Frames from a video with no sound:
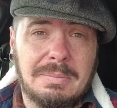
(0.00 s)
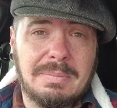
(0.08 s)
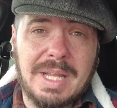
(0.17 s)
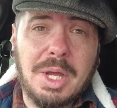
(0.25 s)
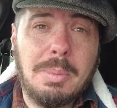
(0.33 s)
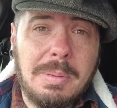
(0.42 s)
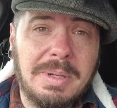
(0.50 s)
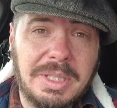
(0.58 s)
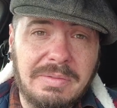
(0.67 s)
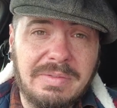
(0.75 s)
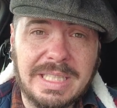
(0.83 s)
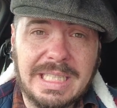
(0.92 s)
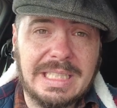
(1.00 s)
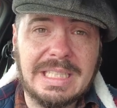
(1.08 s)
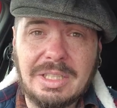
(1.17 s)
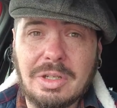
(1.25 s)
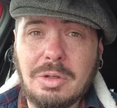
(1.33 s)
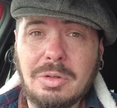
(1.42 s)
they are permission visits,
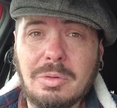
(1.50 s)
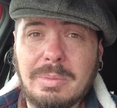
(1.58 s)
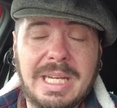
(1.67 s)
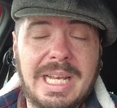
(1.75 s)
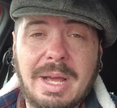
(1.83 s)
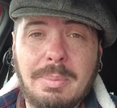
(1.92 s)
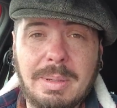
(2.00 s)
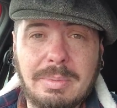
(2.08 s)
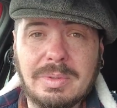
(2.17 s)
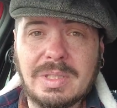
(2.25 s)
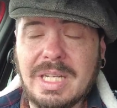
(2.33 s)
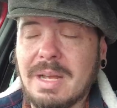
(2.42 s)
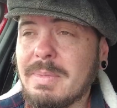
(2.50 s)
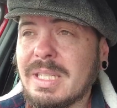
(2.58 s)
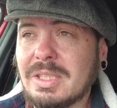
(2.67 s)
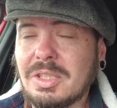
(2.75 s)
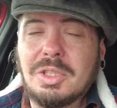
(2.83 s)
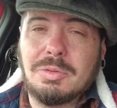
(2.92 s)
they don't normally allow people to come
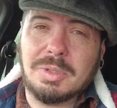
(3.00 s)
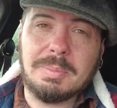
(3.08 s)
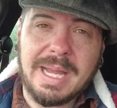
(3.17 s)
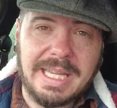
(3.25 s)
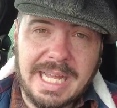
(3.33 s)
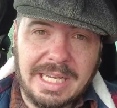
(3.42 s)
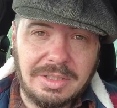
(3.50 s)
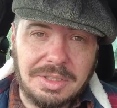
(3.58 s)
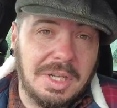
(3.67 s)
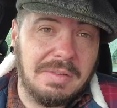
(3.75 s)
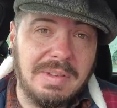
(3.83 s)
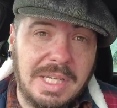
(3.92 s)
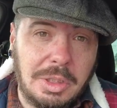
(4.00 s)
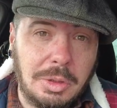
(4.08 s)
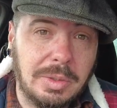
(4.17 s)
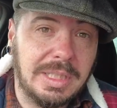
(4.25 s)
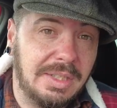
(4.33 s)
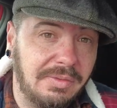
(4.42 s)
in, so just respect that, and just hopefully
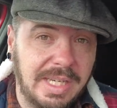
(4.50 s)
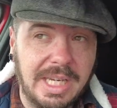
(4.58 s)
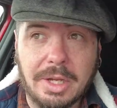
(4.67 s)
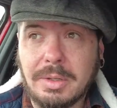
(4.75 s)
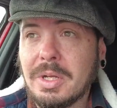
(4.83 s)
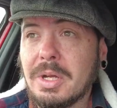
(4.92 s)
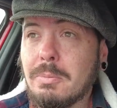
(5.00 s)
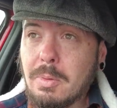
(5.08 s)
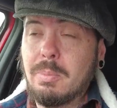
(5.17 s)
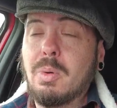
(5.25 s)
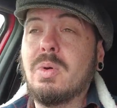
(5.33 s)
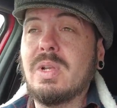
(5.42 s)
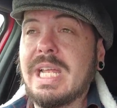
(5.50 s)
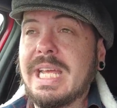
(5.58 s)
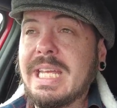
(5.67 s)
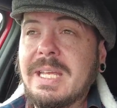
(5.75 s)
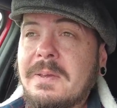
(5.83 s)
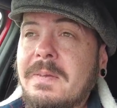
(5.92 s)
enjoy this video. More
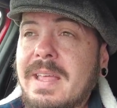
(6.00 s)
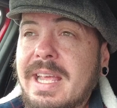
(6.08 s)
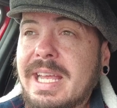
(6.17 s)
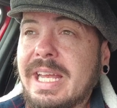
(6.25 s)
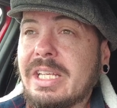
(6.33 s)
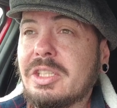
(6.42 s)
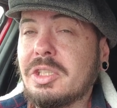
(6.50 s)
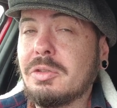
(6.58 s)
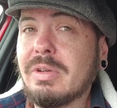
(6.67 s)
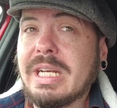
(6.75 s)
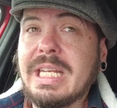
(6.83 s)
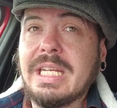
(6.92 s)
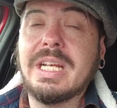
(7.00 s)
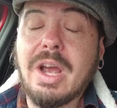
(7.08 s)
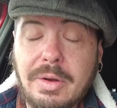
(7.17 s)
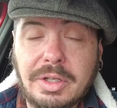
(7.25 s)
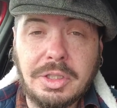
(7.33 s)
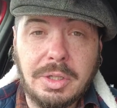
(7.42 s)
importantly, it should really
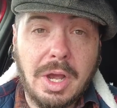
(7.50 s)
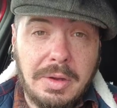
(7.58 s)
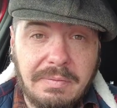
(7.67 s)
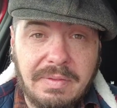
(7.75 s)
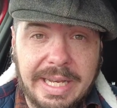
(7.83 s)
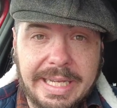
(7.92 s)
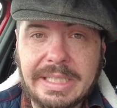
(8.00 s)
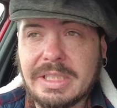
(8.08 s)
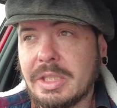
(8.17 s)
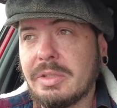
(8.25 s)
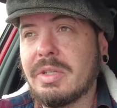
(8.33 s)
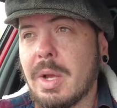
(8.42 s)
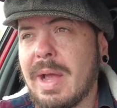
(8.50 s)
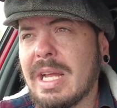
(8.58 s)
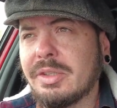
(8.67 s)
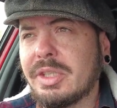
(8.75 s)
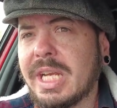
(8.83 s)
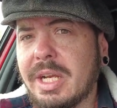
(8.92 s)
encourage you, hopefully, to go out
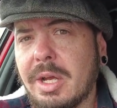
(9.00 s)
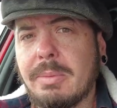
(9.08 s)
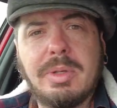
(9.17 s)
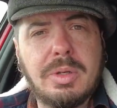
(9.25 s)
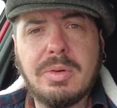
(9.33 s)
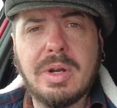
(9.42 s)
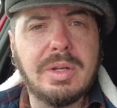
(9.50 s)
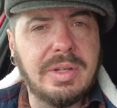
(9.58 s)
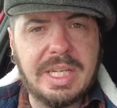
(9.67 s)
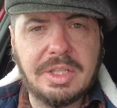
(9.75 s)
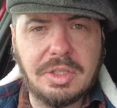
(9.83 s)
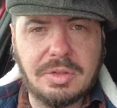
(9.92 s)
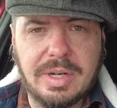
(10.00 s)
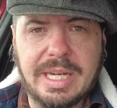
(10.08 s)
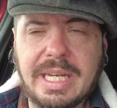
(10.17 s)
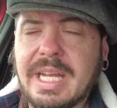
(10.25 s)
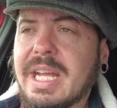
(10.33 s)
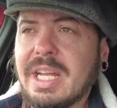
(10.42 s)
and check out your own
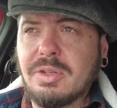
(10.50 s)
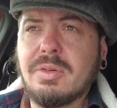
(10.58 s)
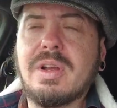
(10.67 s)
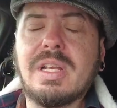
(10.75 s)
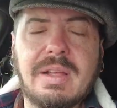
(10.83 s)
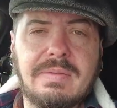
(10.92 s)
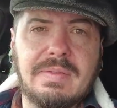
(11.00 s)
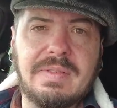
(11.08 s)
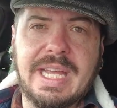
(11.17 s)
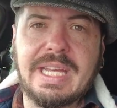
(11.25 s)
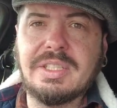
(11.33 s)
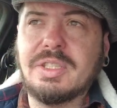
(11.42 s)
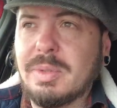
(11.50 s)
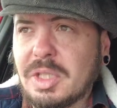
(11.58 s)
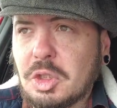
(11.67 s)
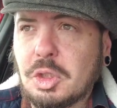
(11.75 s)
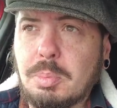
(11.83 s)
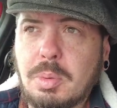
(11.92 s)
history and your own love of it, and to
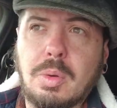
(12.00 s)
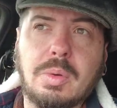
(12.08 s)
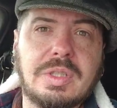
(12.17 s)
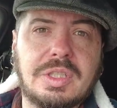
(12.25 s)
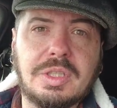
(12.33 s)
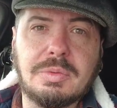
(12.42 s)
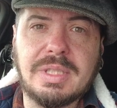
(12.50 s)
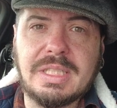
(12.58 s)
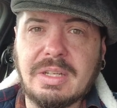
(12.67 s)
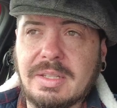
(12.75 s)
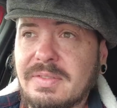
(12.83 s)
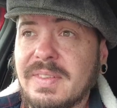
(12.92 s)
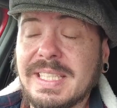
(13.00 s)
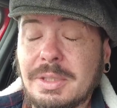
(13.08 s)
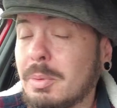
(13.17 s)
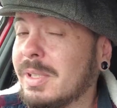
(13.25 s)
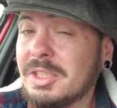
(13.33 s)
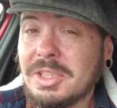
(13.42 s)
explore and to do all these types of things.
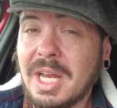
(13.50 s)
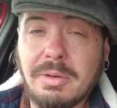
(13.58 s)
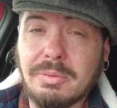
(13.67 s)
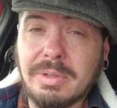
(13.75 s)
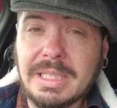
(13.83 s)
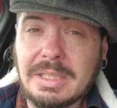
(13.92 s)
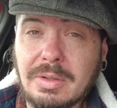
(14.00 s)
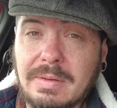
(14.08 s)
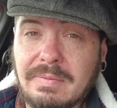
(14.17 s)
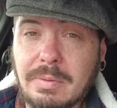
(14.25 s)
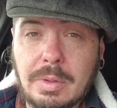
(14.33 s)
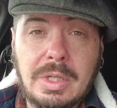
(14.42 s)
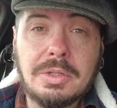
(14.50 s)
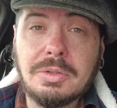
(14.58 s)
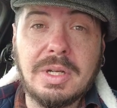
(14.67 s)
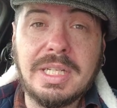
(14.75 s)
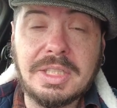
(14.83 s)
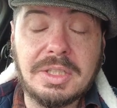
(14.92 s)
It's what this channel is really designed for,
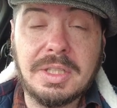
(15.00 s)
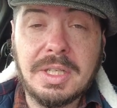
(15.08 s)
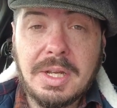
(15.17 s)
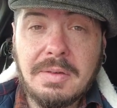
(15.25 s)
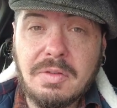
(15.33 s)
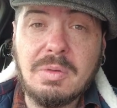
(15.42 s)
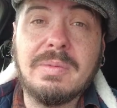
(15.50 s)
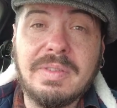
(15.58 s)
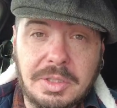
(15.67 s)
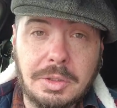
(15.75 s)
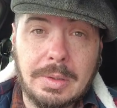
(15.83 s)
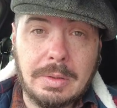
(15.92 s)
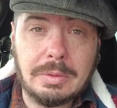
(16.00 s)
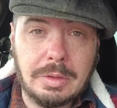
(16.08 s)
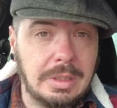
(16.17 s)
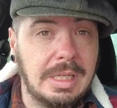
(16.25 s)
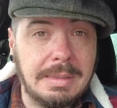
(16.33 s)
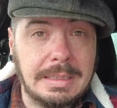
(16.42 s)
not only as a form of historical
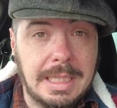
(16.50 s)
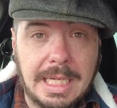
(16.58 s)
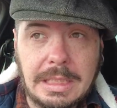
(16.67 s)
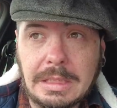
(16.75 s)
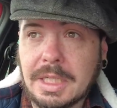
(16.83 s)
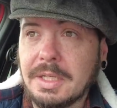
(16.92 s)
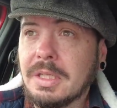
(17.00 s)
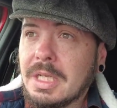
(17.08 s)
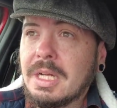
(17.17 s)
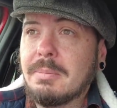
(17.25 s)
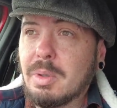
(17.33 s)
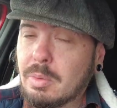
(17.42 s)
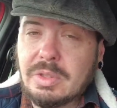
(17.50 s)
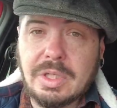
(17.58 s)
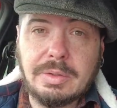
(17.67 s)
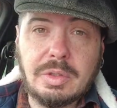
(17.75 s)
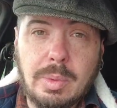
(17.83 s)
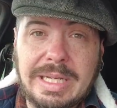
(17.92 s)
documentation, but
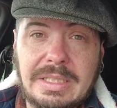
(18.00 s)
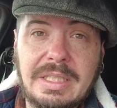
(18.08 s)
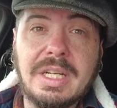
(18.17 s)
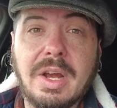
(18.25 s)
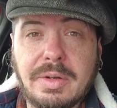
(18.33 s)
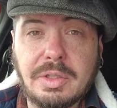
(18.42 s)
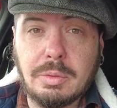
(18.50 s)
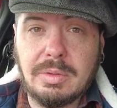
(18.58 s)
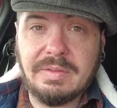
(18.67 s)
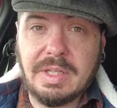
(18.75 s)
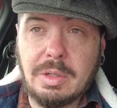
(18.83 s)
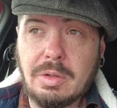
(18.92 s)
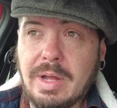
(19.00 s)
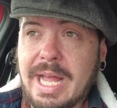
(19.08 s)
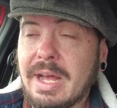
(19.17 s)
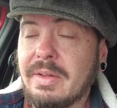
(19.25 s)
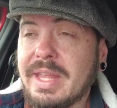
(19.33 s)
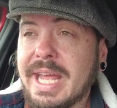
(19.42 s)
also as a way to encourage all of you lot
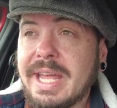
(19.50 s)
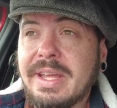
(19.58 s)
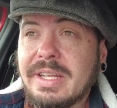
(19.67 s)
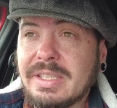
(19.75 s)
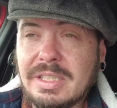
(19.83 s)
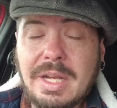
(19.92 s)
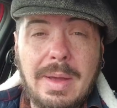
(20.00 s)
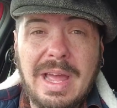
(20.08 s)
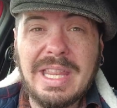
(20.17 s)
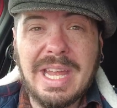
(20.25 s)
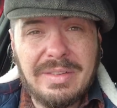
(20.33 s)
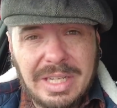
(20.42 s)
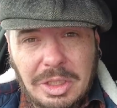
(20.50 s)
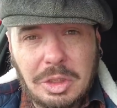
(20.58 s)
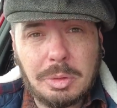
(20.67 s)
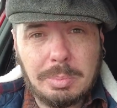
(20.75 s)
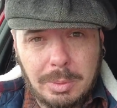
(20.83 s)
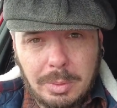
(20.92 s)
out there to go out there and
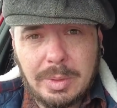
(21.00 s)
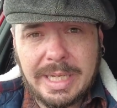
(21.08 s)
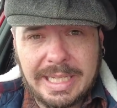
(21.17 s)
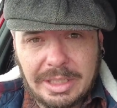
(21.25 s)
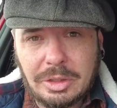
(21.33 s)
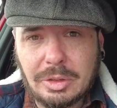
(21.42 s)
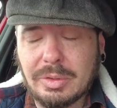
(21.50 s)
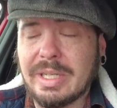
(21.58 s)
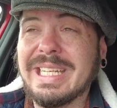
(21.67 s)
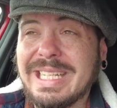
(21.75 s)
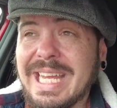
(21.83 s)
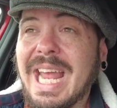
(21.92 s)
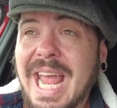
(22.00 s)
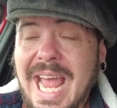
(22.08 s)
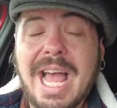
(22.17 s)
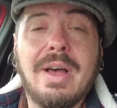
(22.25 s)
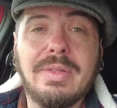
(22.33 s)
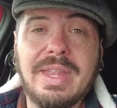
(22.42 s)
explore history. Get
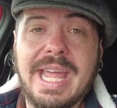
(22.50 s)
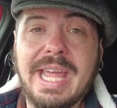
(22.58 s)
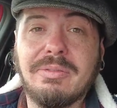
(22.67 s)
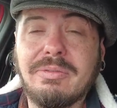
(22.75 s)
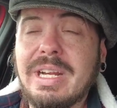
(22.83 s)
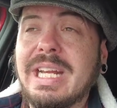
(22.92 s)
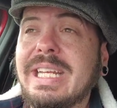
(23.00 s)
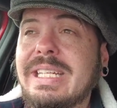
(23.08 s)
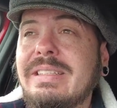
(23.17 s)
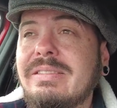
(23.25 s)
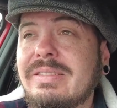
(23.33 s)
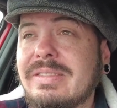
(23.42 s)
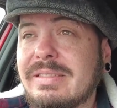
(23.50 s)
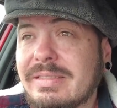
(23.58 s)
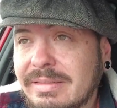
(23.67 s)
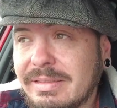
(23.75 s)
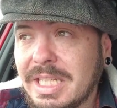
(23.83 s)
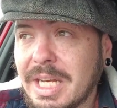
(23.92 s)
out there, really,
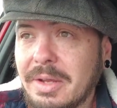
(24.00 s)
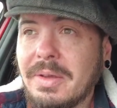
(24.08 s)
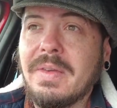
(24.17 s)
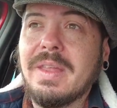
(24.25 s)
you know,